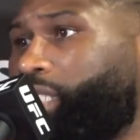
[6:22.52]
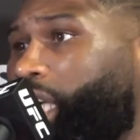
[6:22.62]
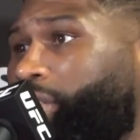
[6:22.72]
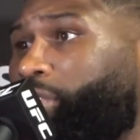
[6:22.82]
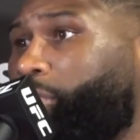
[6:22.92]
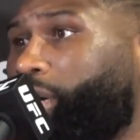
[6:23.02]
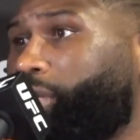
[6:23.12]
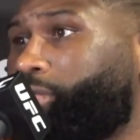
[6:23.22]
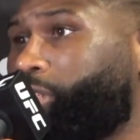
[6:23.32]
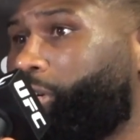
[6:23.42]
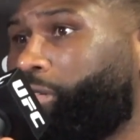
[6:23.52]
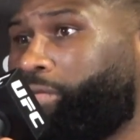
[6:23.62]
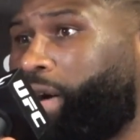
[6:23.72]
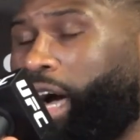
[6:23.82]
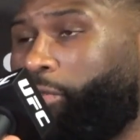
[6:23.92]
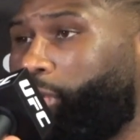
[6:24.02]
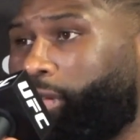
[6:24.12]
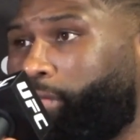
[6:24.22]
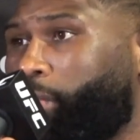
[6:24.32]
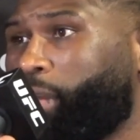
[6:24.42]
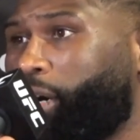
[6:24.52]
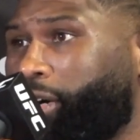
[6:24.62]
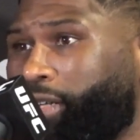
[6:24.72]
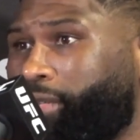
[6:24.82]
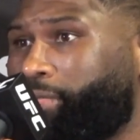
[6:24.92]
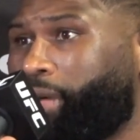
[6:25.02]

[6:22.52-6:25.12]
it's heavyweight. So I wouldn't put